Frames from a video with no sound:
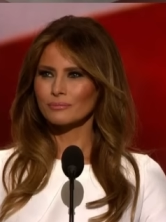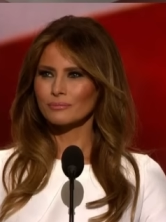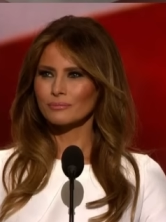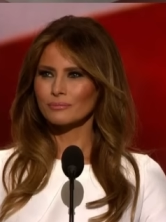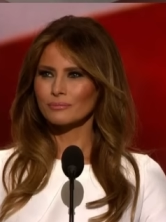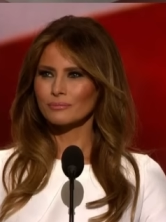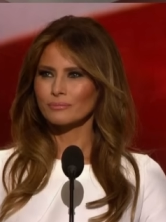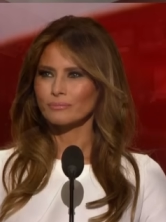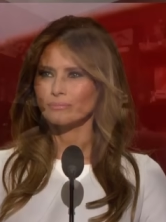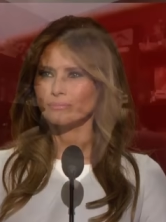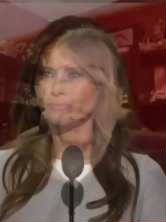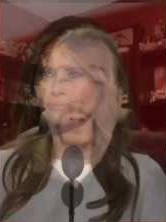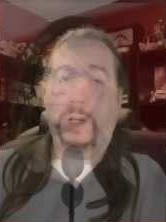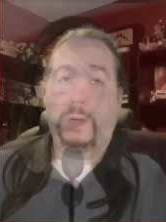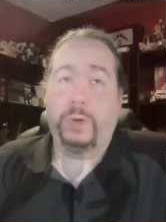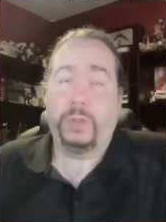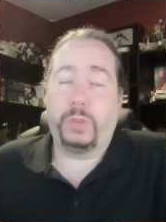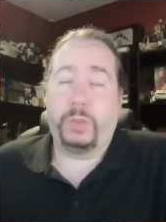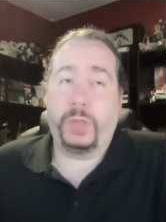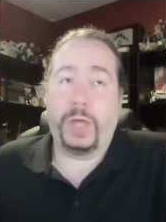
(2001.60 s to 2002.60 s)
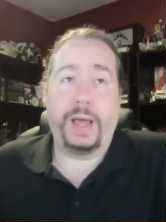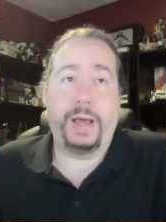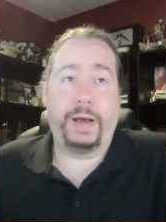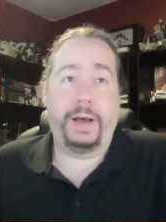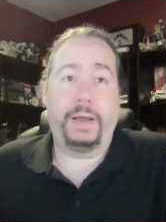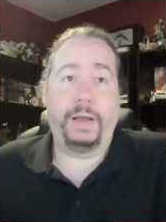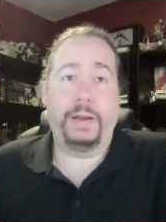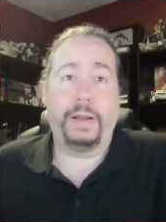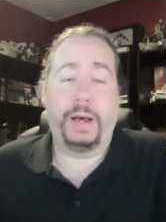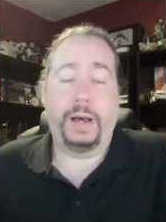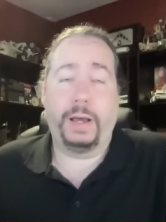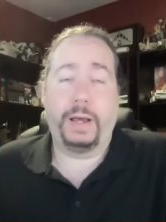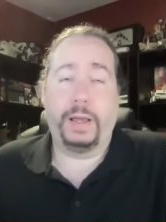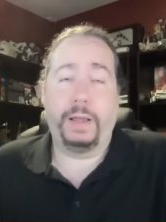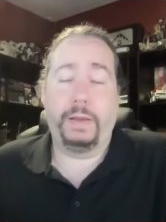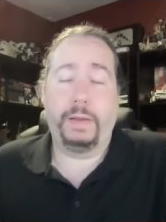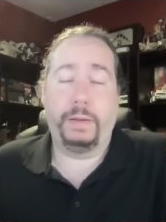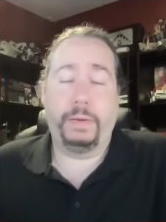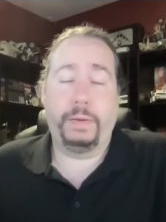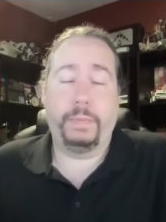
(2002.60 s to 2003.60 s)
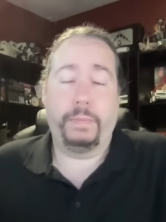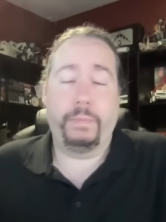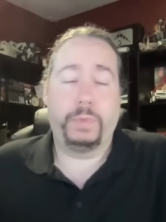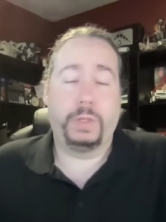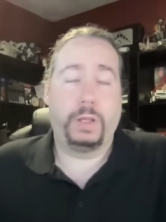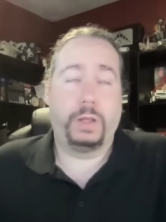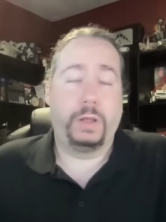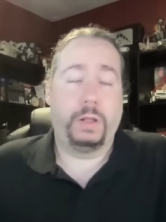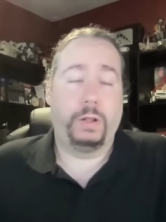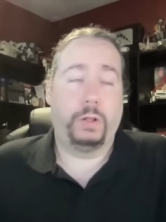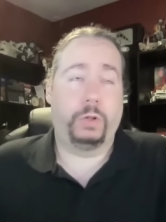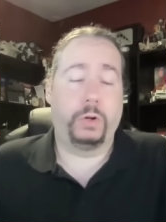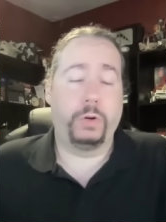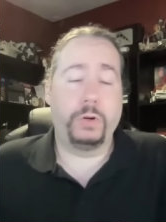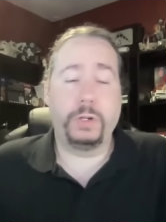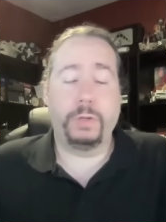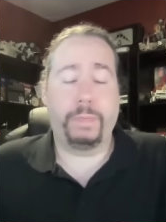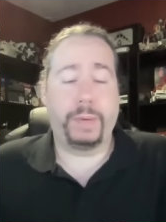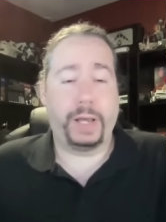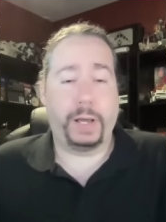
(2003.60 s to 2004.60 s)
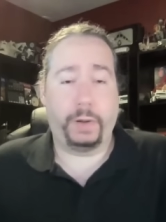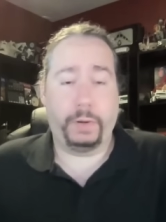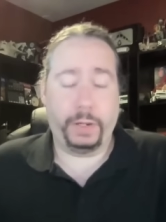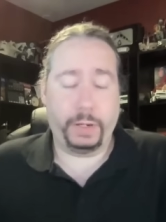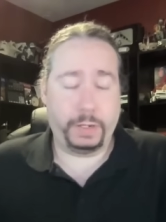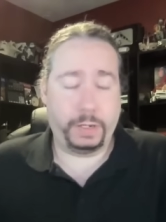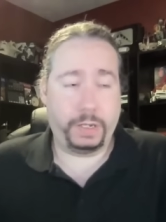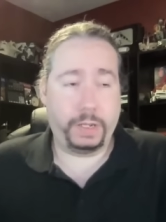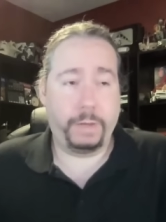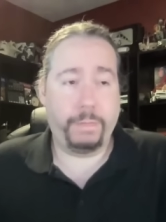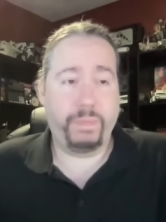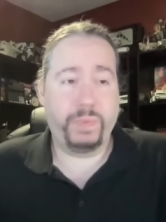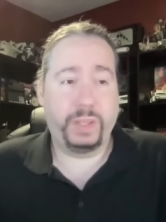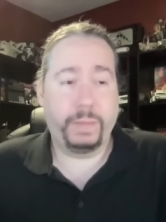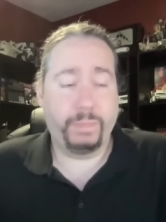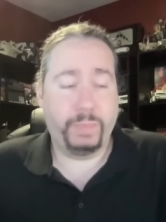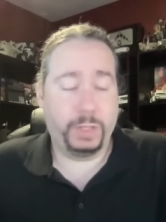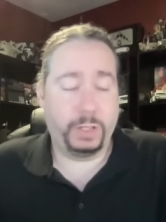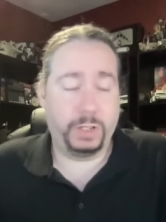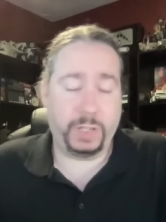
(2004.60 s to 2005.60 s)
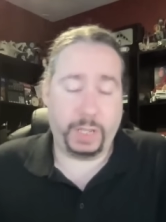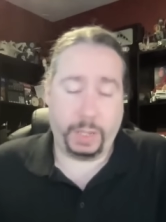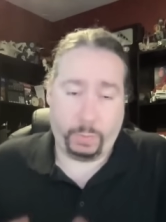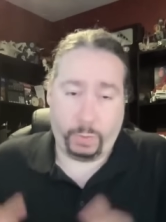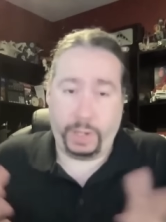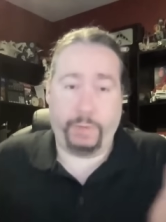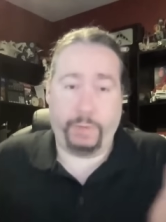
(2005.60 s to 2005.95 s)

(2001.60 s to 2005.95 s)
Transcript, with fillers: Basically, with that, I learned about it the same way